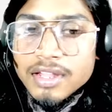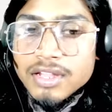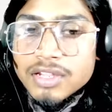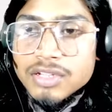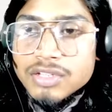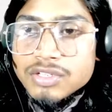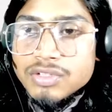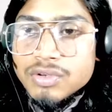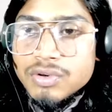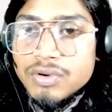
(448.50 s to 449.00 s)

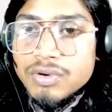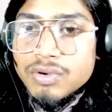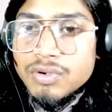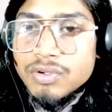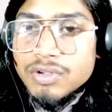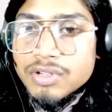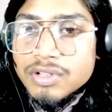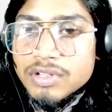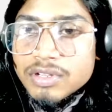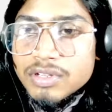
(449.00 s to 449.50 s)
So
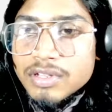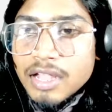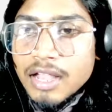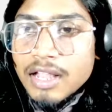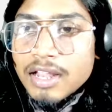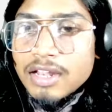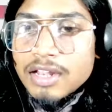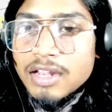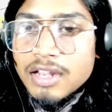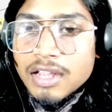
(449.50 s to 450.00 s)

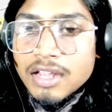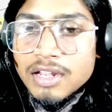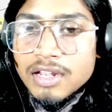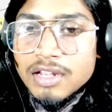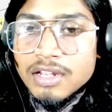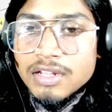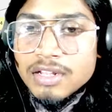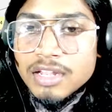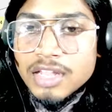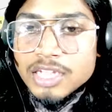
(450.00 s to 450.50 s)
I'll
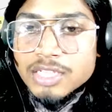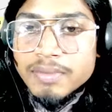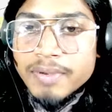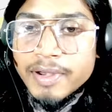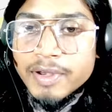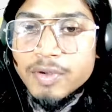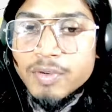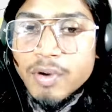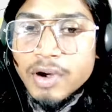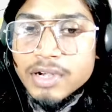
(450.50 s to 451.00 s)
explain
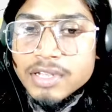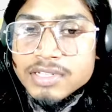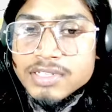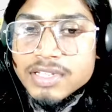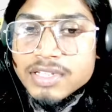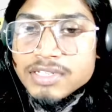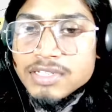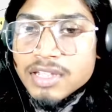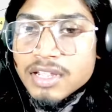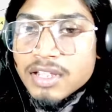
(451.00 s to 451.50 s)
you what is
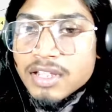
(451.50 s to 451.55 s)
this.